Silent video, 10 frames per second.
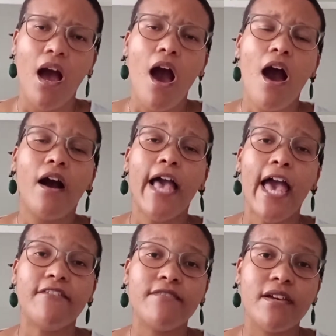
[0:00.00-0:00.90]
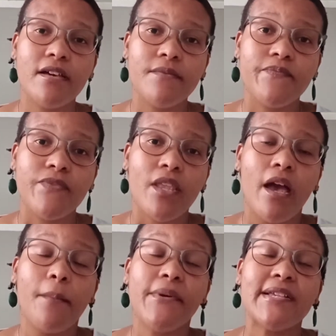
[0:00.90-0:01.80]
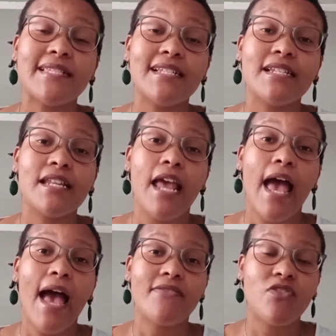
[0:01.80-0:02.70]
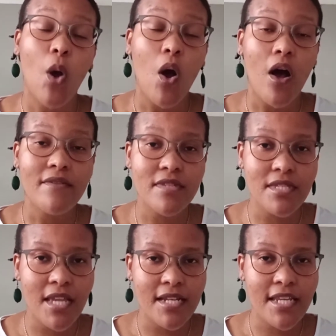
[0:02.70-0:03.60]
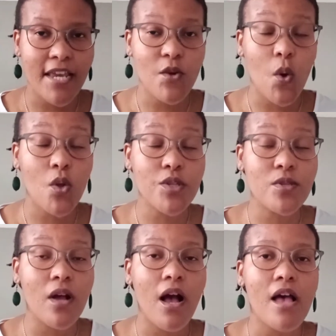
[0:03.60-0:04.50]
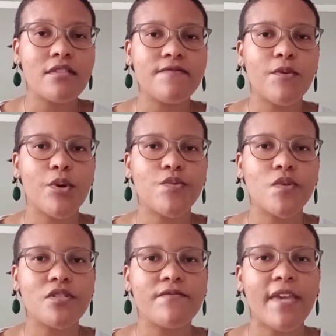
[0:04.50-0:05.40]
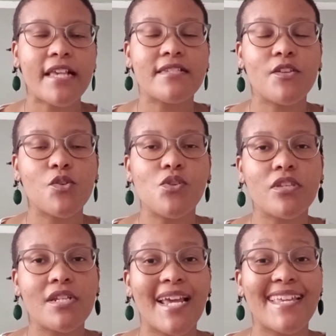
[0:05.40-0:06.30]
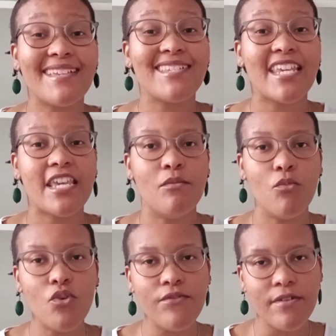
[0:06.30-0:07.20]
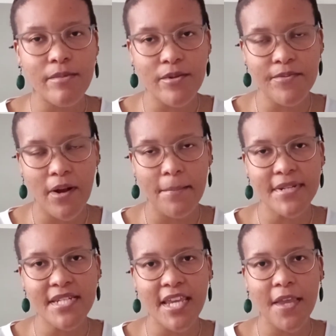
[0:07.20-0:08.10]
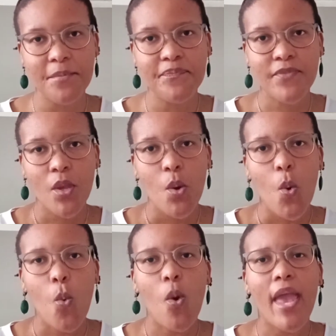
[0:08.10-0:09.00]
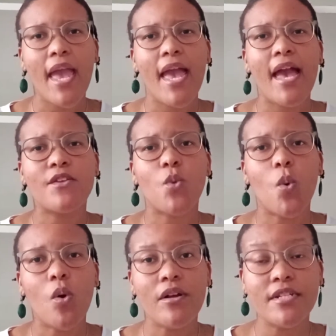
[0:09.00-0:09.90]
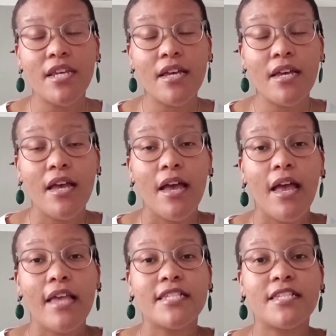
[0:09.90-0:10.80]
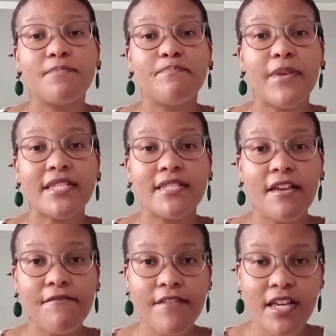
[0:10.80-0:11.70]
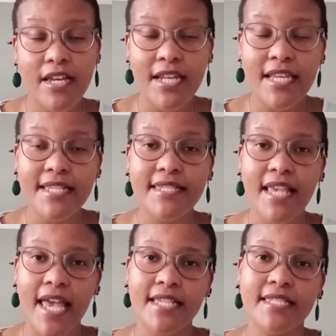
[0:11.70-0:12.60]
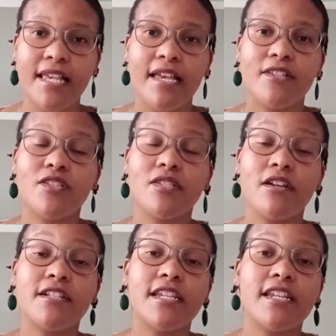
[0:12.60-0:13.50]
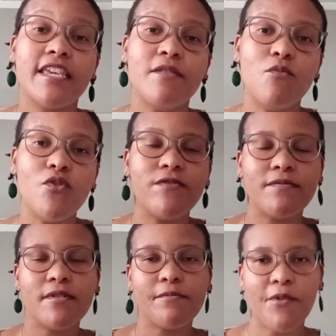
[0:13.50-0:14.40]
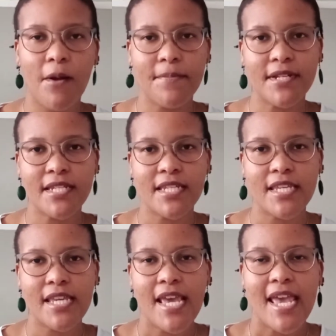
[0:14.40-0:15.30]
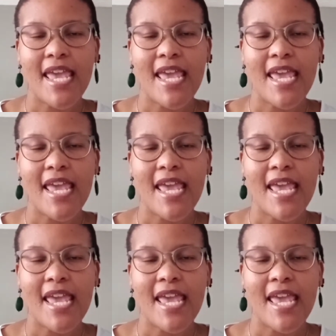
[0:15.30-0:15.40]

However, a person at the onset can also ask for a writ of execution against immovable property, where an order specifically says certain immovable property